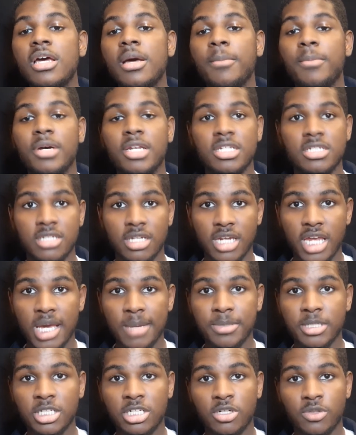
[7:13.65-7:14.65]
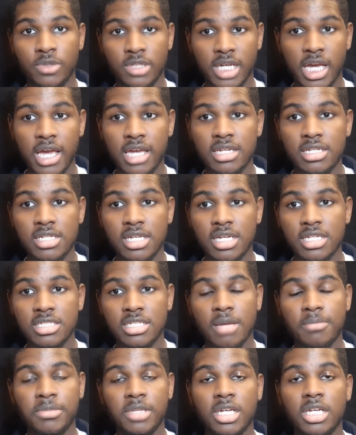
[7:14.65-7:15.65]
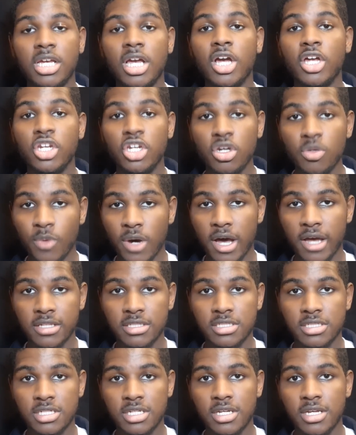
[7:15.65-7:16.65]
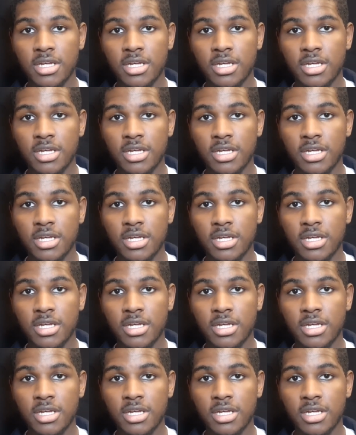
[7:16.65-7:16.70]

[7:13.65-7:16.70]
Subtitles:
but is unable to create something nuanced.